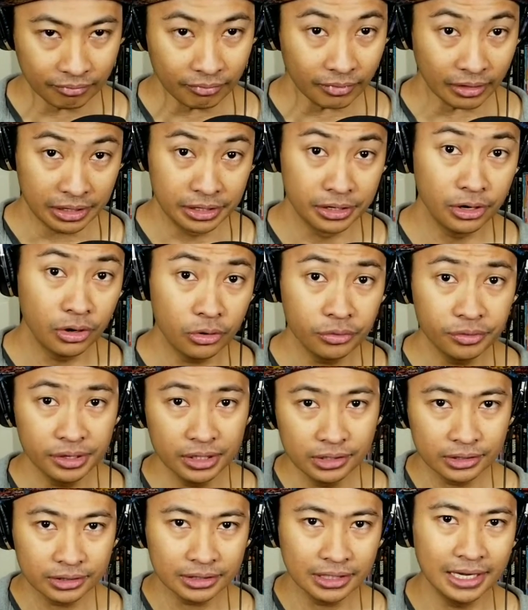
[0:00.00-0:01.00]
you know who he
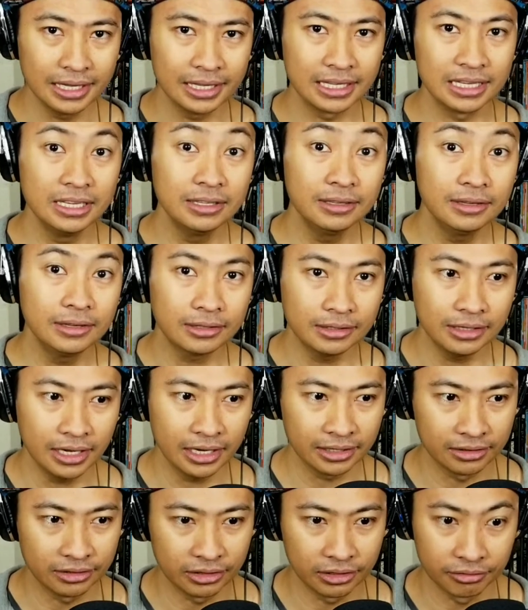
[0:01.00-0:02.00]
looked like? He looked
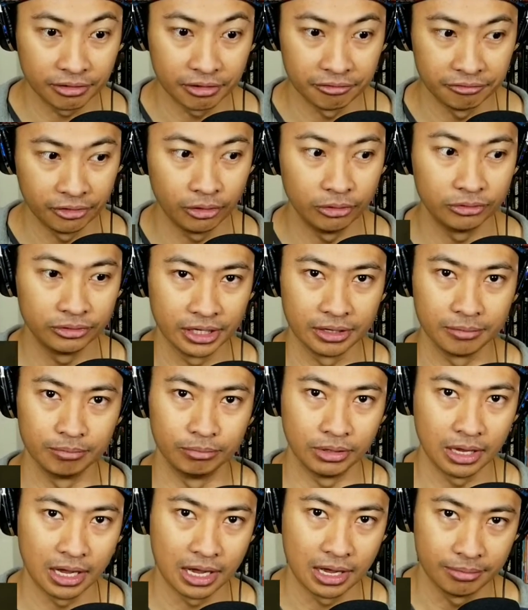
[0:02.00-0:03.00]
like the Revolting
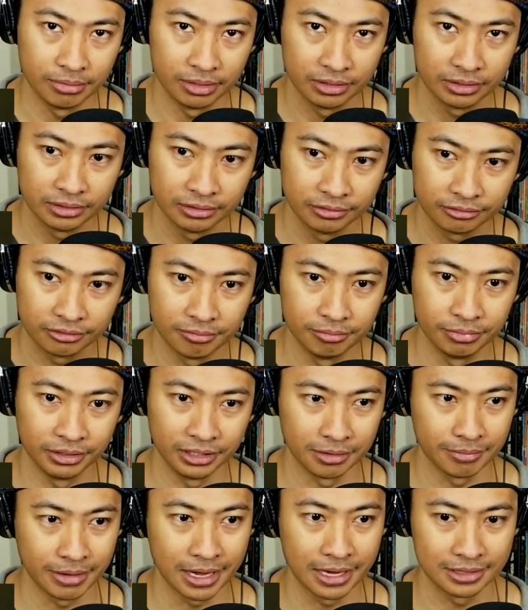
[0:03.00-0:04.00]
Blob from
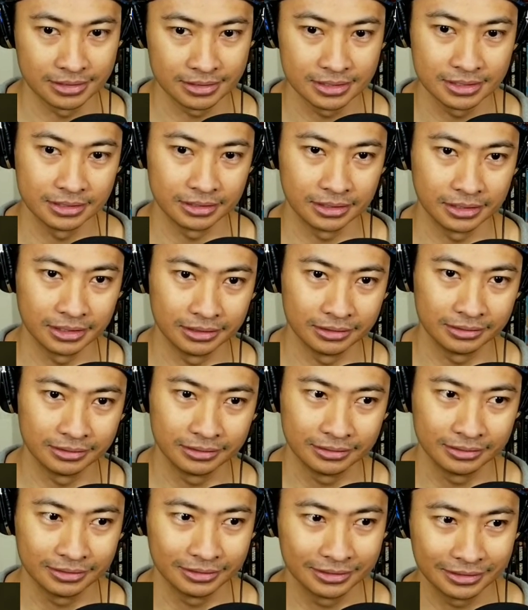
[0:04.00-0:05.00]
Billy Madison, yo.
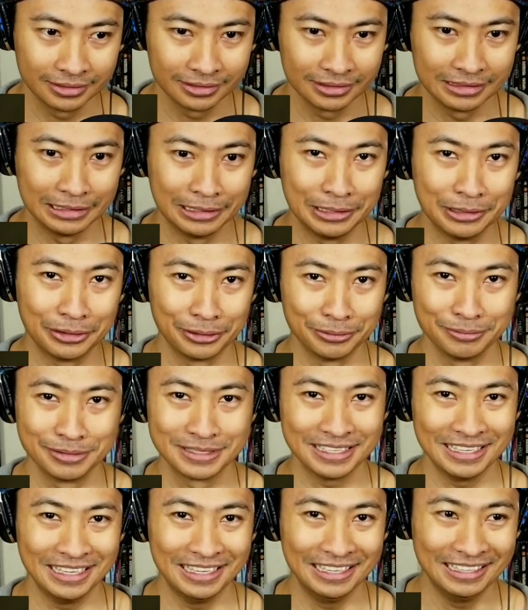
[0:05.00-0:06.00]
You know what I'm
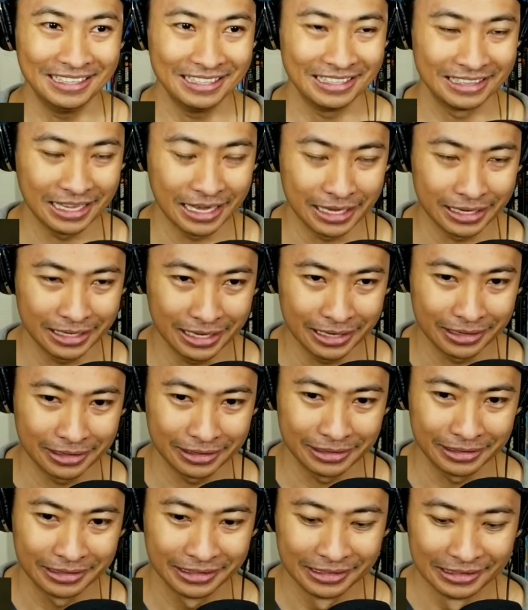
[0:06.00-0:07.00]
saying? That, that,
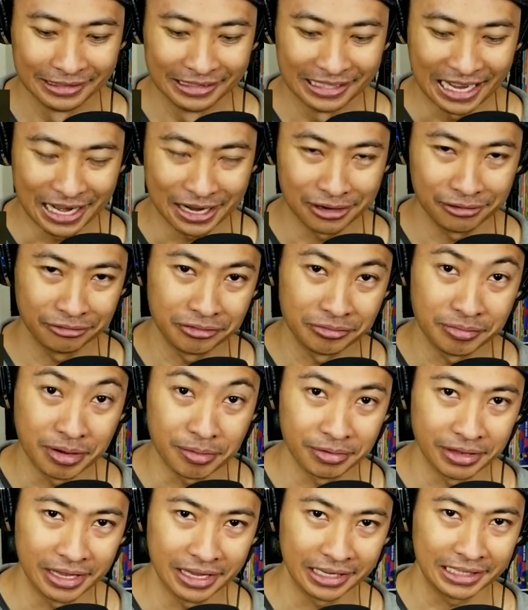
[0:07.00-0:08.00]
uh, I don't know if you
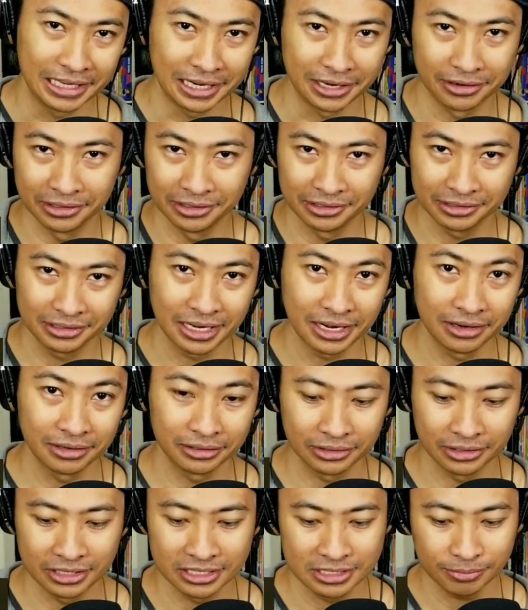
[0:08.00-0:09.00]
remember that
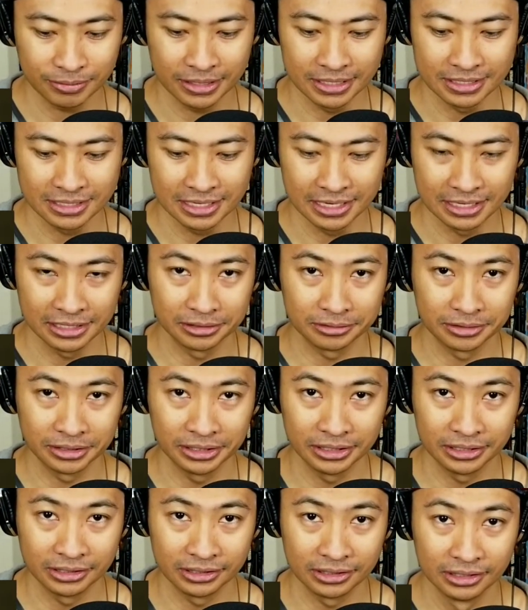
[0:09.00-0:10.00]
character. I spliced that in right
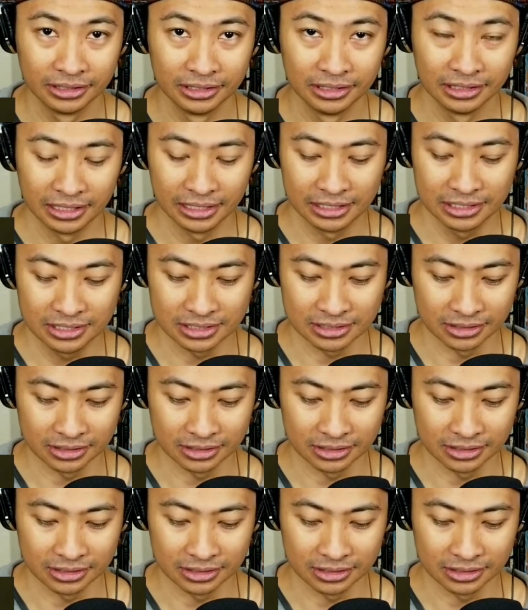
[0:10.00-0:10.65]
here. He just